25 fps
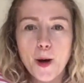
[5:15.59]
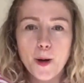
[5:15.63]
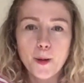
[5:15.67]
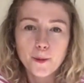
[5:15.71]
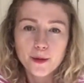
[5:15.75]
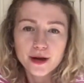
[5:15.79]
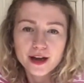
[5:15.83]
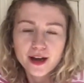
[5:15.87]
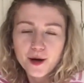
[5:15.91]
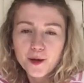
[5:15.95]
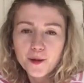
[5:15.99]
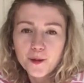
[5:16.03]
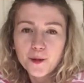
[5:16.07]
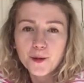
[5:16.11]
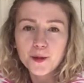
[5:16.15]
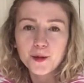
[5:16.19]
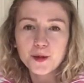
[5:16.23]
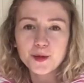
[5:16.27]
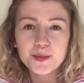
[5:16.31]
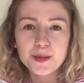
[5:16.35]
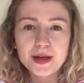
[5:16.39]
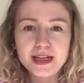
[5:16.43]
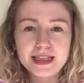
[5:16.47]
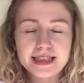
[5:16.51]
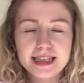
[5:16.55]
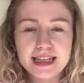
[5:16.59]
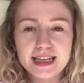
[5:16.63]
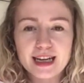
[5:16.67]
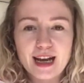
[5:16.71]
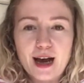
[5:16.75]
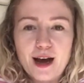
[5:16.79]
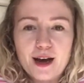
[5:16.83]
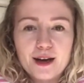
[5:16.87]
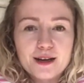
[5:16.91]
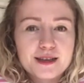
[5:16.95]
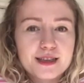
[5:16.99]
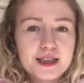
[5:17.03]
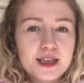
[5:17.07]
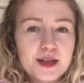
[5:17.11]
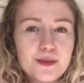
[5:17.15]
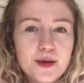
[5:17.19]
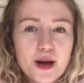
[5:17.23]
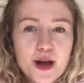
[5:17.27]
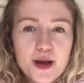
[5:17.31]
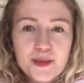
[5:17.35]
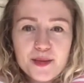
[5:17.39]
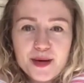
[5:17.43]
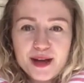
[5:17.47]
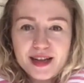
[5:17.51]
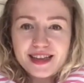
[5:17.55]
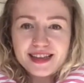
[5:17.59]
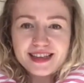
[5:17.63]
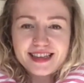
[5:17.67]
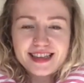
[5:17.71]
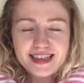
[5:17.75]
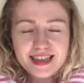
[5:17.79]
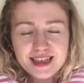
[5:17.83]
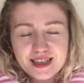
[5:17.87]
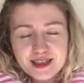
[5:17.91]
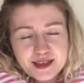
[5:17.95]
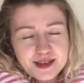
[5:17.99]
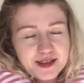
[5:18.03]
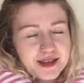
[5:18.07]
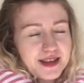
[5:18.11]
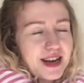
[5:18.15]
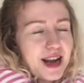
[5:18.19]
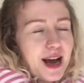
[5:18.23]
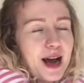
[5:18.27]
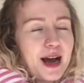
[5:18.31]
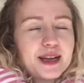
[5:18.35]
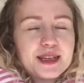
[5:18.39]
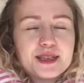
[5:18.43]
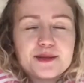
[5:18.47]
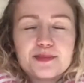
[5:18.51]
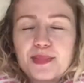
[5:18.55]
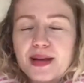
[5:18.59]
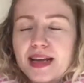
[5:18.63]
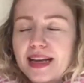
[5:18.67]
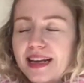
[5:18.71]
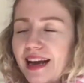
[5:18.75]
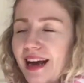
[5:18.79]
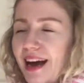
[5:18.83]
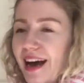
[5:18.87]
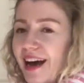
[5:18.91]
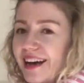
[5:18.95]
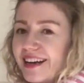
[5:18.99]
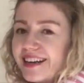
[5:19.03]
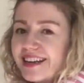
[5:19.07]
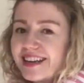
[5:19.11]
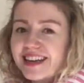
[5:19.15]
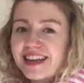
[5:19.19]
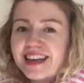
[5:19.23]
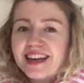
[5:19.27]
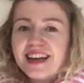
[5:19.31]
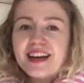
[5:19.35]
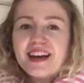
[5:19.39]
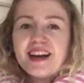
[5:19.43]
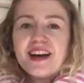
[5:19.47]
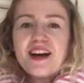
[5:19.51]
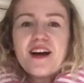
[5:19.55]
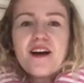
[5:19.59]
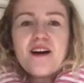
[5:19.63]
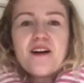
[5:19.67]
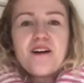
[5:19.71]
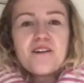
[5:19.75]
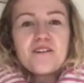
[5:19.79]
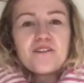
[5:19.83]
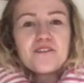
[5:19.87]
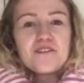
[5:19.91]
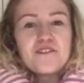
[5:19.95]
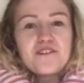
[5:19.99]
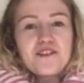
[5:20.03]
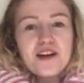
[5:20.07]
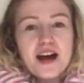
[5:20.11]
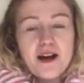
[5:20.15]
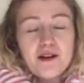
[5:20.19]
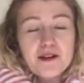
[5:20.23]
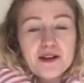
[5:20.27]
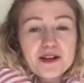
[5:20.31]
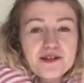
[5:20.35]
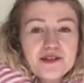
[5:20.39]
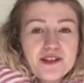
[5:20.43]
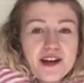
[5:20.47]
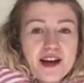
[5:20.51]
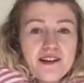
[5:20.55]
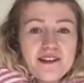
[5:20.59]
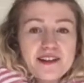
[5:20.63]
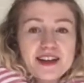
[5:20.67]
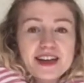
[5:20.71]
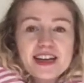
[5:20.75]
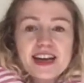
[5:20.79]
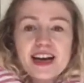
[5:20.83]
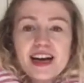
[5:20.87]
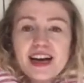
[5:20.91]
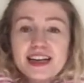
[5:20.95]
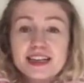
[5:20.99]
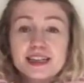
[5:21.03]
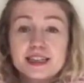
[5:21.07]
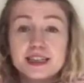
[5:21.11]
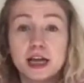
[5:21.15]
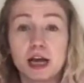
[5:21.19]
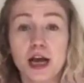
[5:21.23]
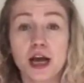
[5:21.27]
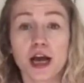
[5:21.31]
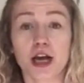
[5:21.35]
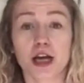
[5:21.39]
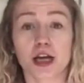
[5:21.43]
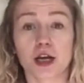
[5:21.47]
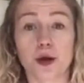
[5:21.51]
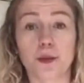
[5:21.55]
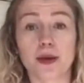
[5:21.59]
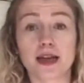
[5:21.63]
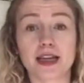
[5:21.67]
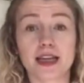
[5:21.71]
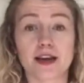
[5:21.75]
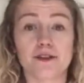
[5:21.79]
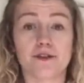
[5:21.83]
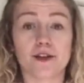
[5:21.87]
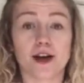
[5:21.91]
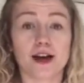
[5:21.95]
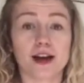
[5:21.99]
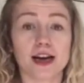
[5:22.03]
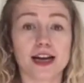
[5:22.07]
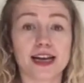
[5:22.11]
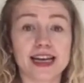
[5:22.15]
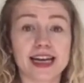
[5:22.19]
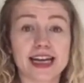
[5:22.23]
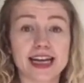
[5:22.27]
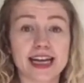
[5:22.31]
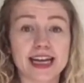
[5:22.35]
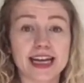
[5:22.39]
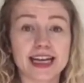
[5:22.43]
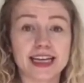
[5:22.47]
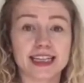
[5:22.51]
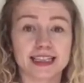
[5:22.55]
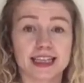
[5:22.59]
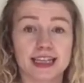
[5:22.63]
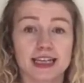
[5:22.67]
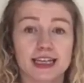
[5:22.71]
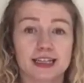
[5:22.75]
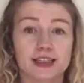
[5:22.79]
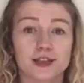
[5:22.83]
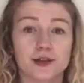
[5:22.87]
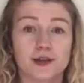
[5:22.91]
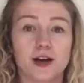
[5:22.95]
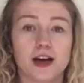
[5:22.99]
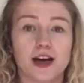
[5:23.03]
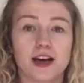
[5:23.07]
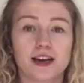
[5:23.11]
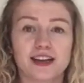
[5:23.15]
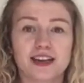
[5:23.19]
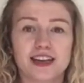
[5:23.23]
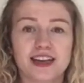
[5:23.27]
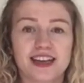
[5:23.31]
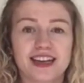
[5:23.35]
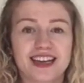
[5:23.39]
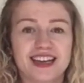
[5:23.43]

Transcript: We are all missing hugs at the moment. So nice big hug. Very, very nice. Can we give our knees a little hug?